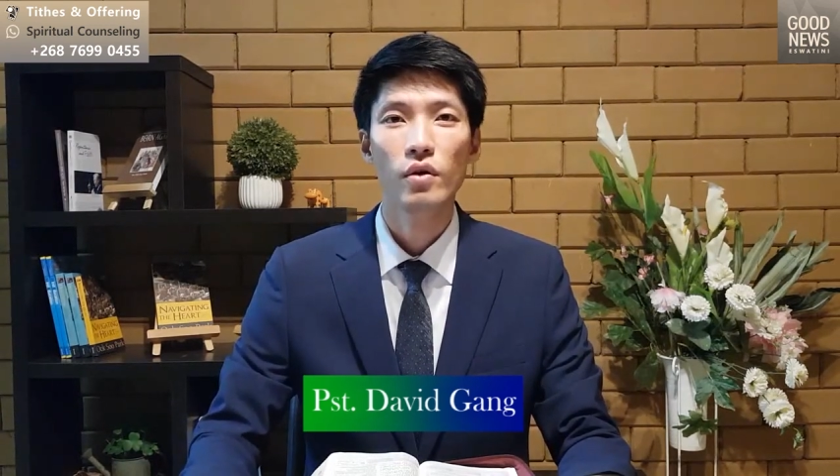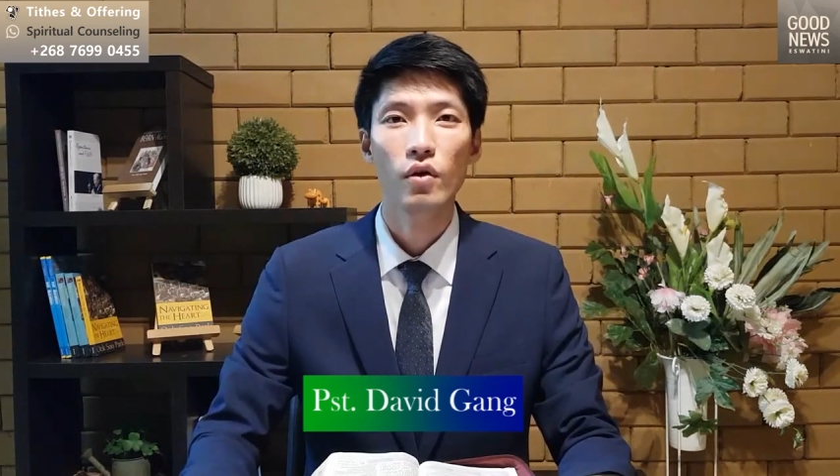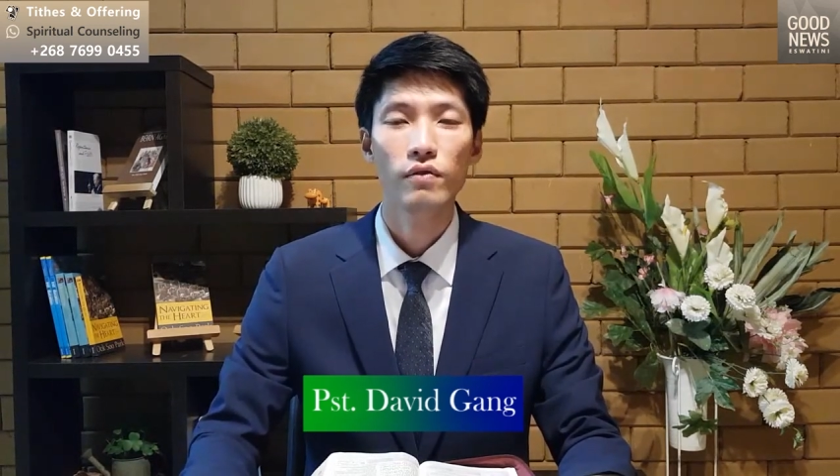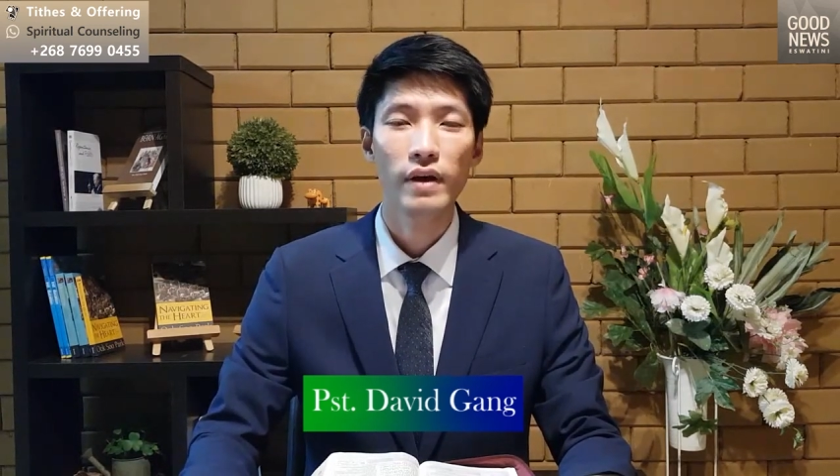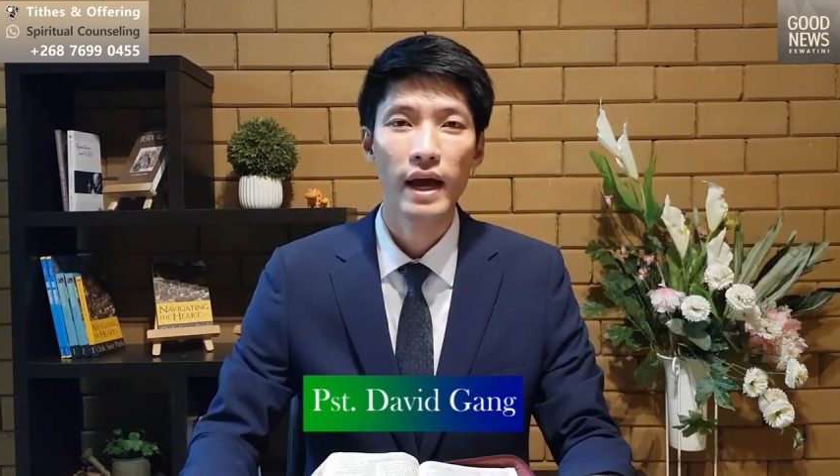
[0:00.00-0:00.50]

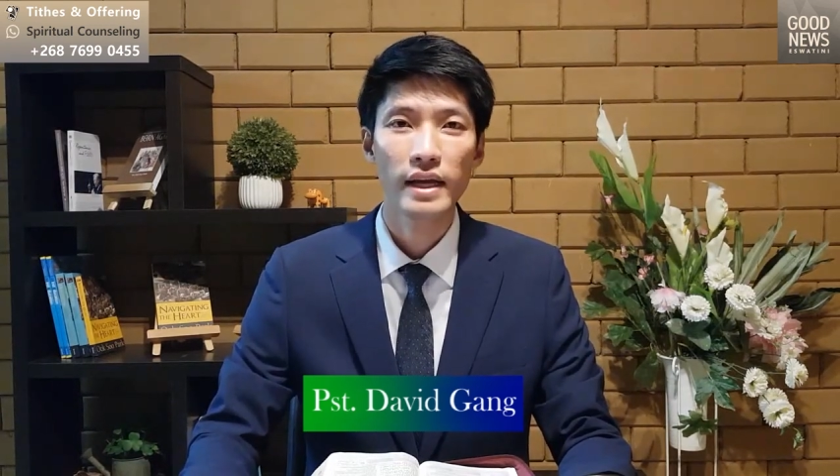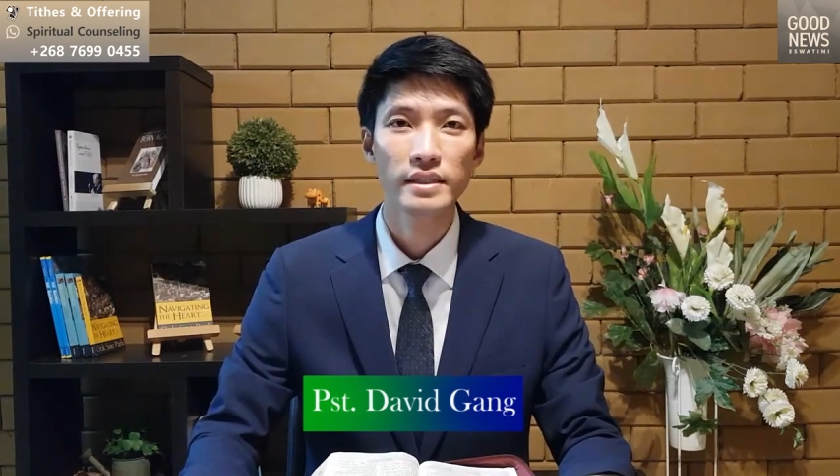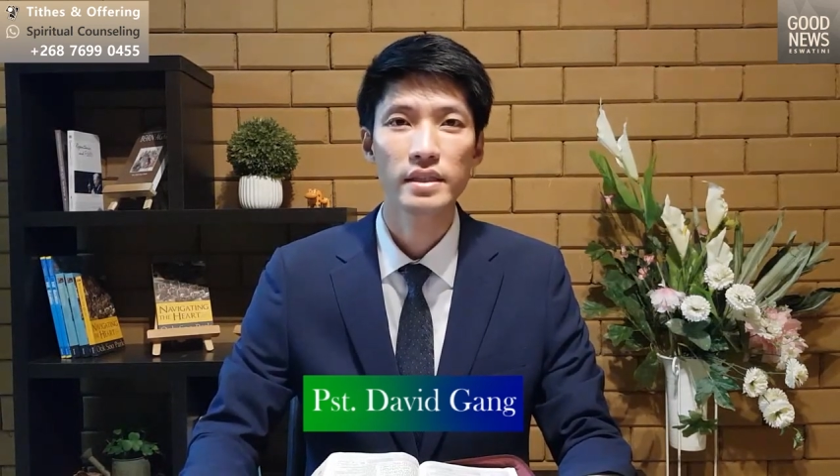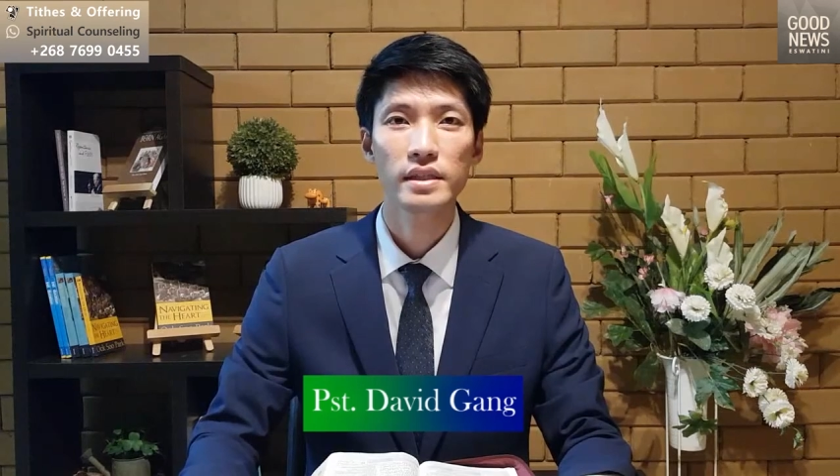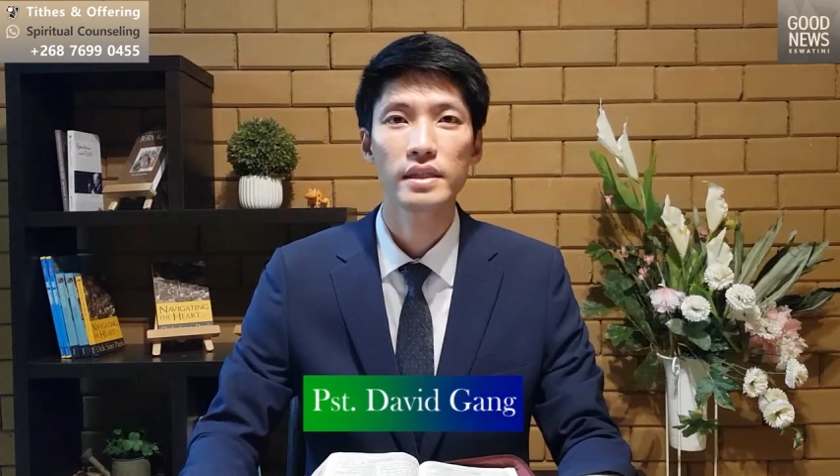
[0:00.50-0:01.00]
of
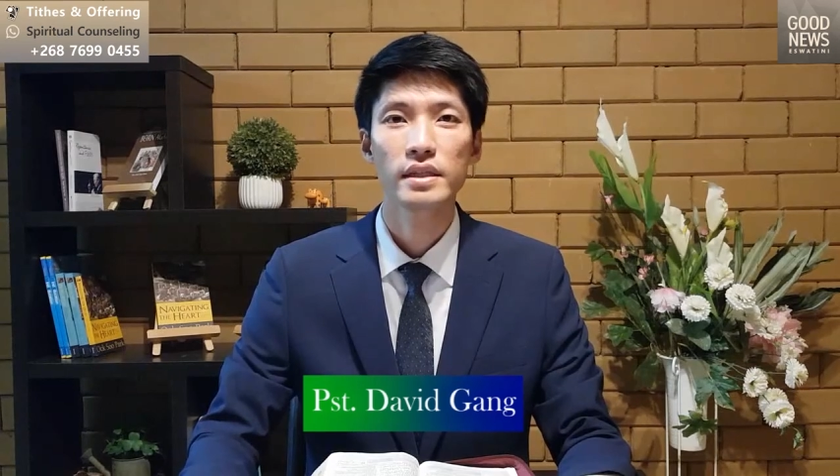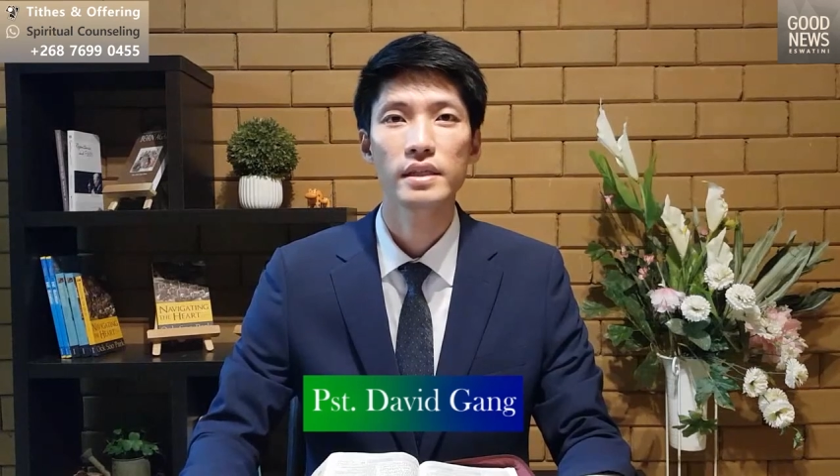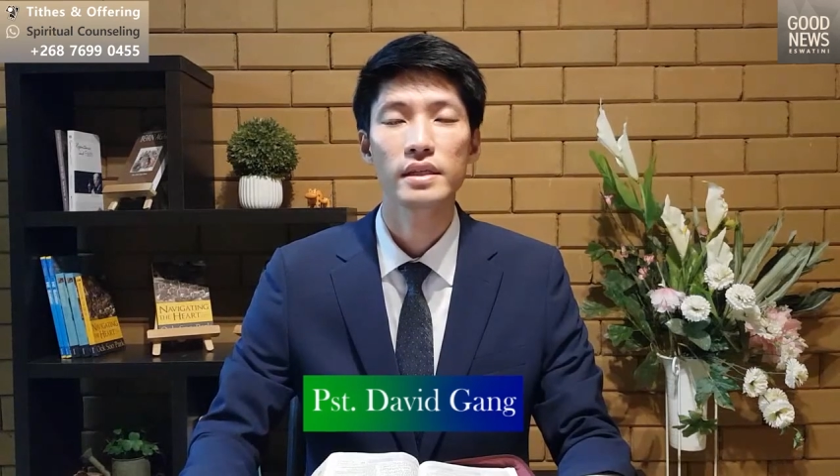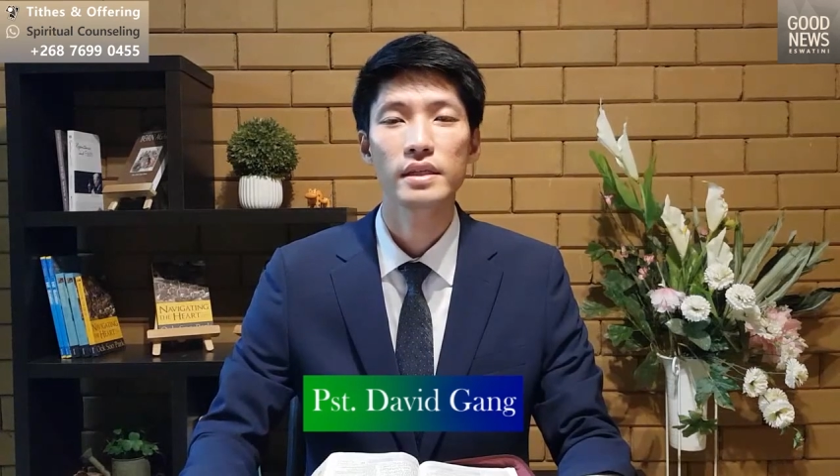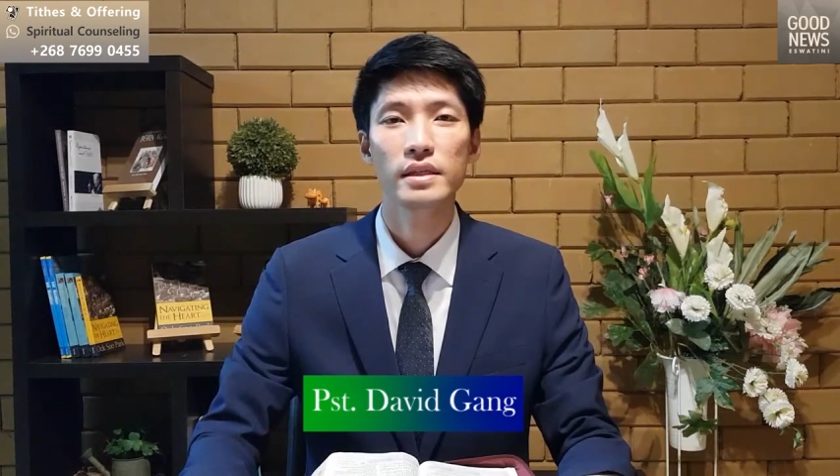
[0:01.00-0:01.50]
last
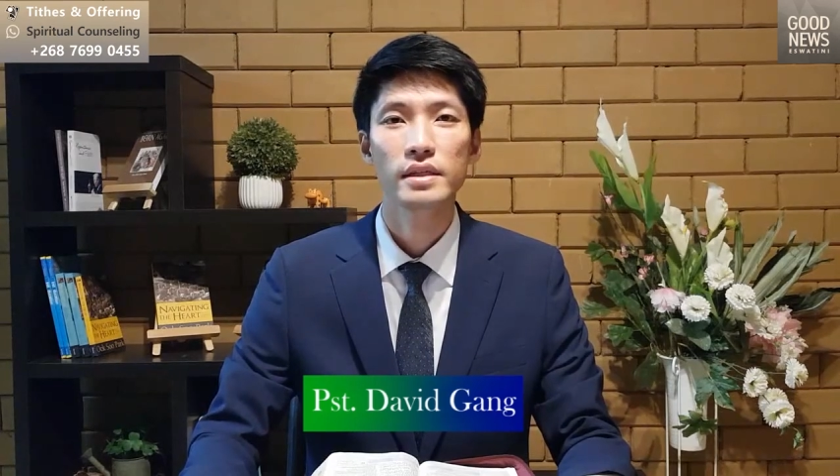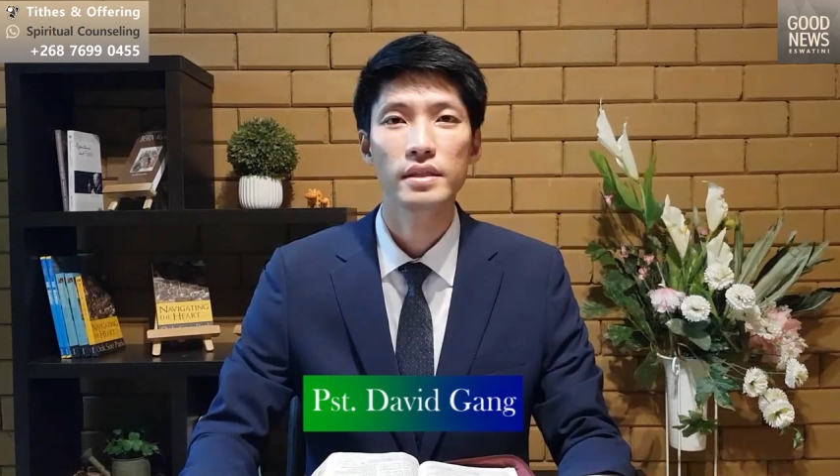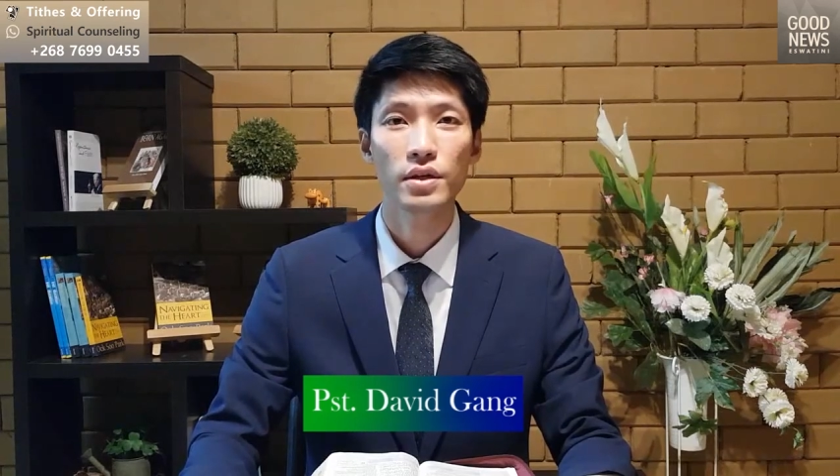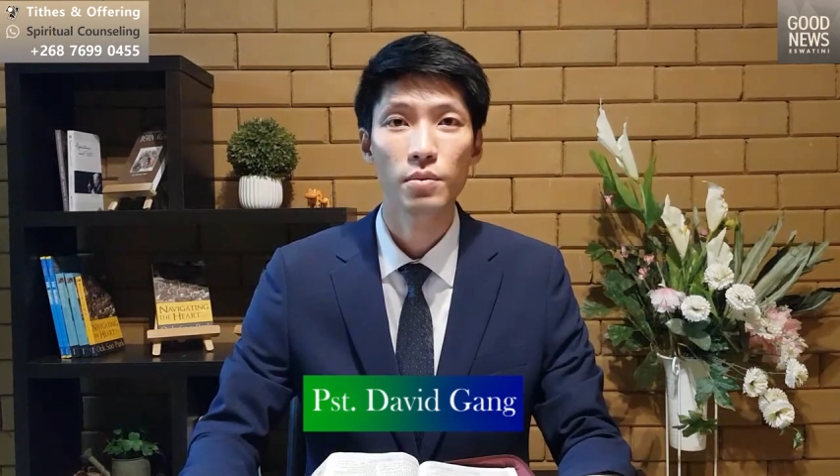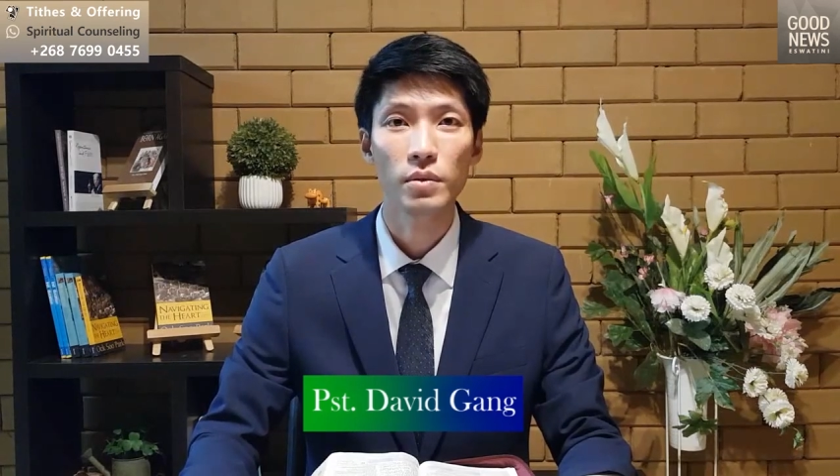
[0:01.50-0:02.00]

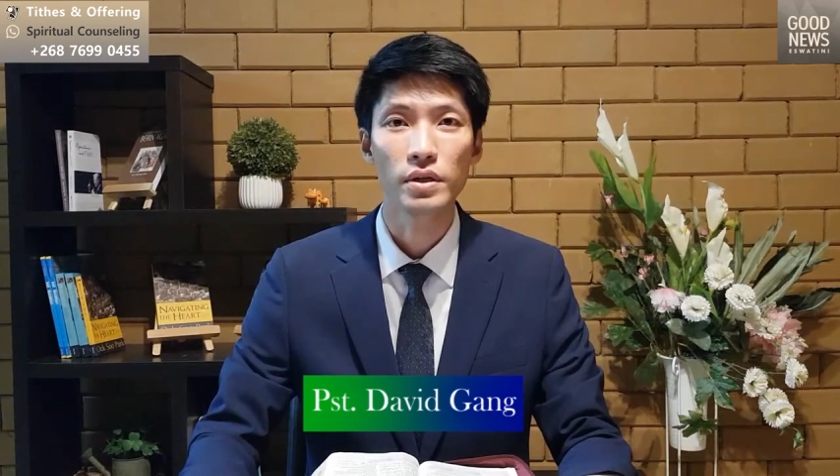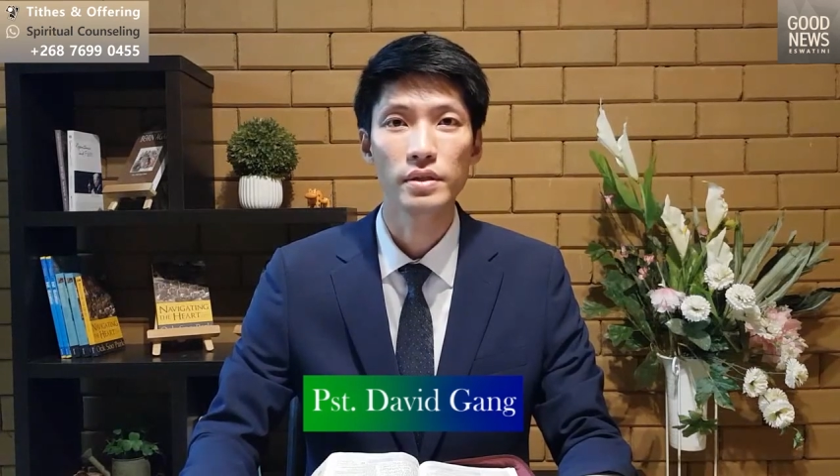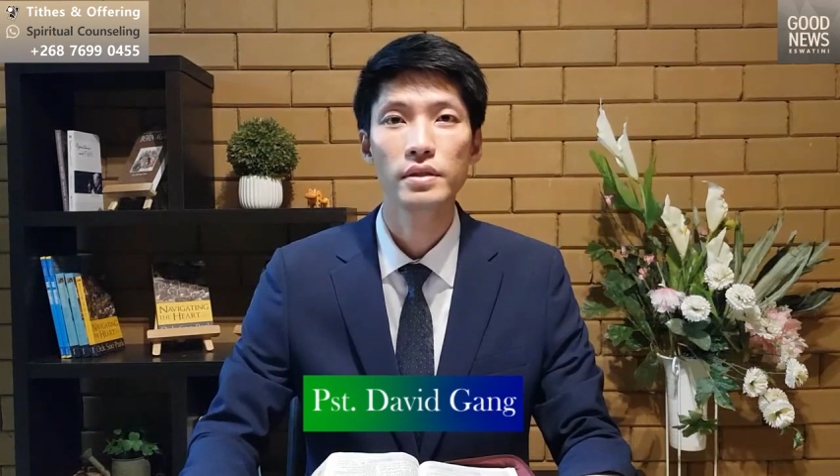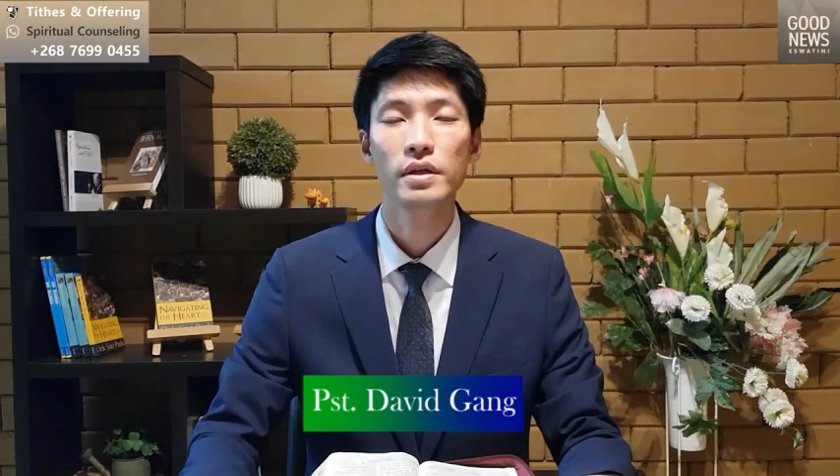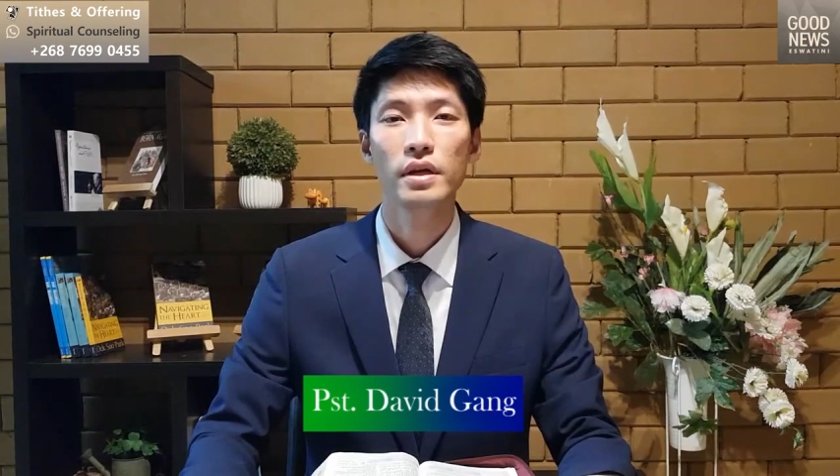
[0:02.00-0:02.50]
sermon,